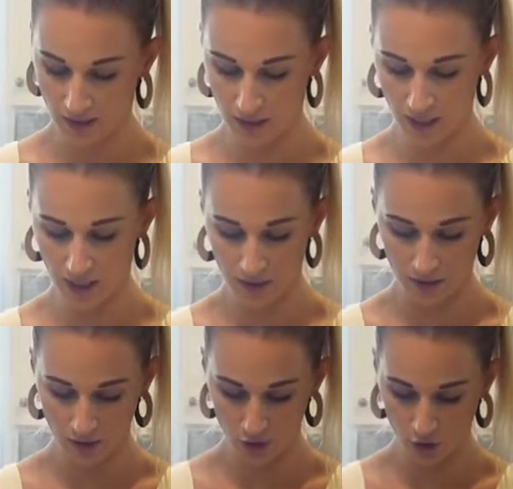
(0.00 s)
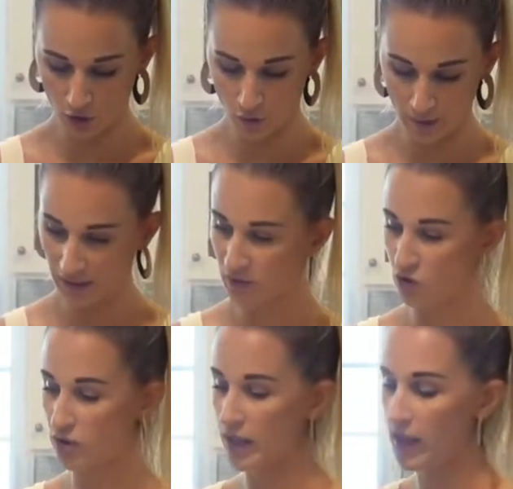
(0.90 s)
Then you're going
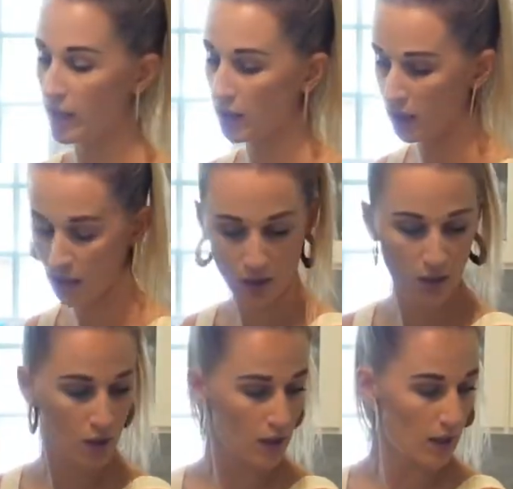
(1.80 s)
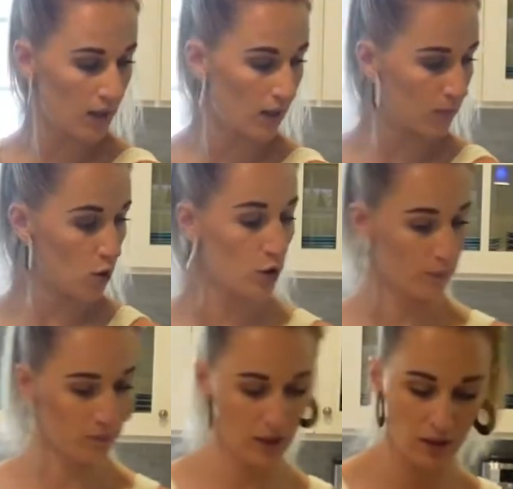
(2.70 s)
to take, then
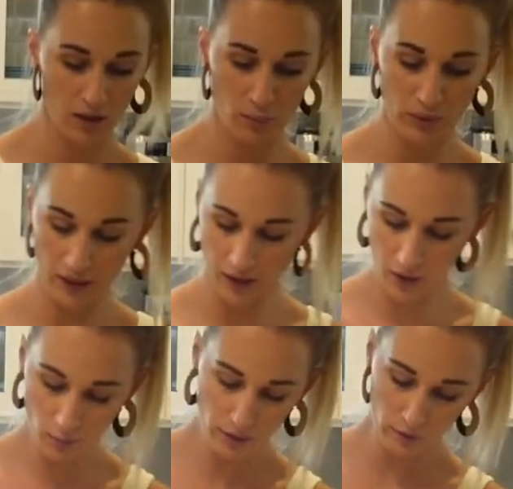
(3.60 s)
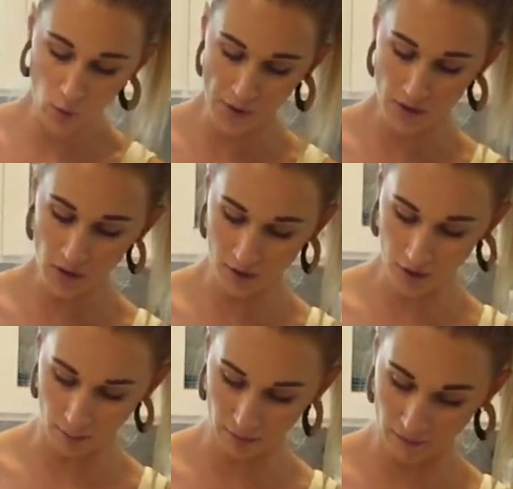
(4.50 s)
you're going to put a little bit of oil on
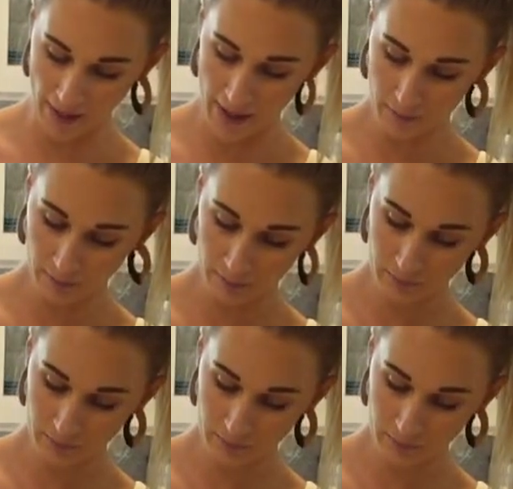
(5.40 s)
top of that.